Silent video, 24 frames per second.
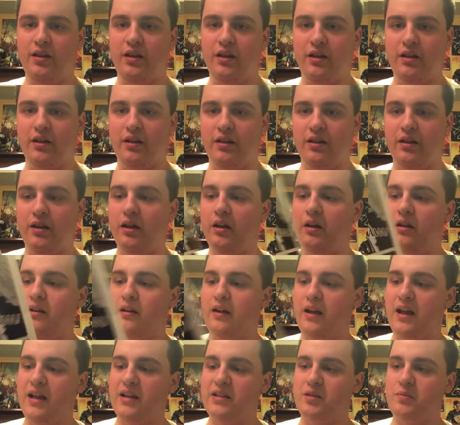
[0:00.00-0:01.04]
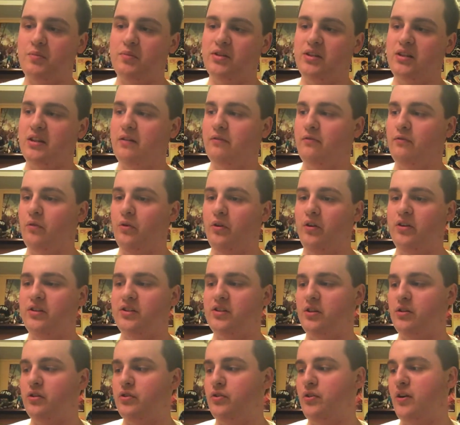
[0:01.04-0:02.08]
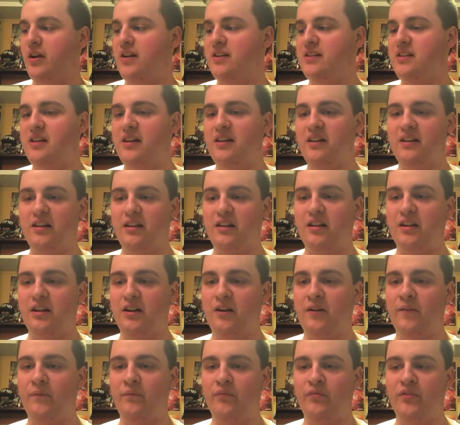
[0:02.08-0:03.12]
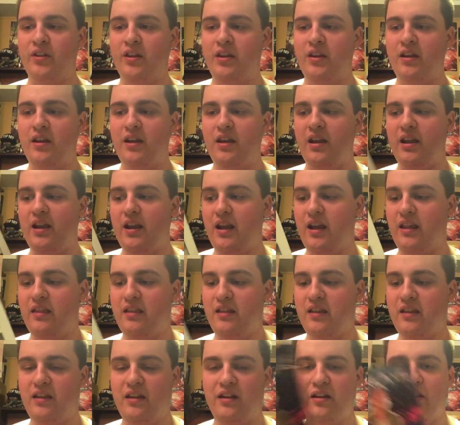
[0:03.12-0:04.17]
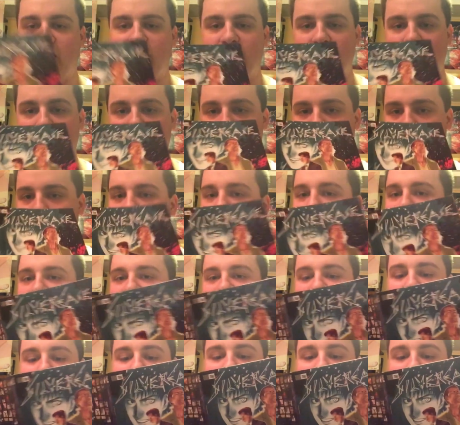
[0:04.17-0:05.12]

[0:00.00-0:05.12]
Has some stuff for it. It's all translated in there. And then the weird thing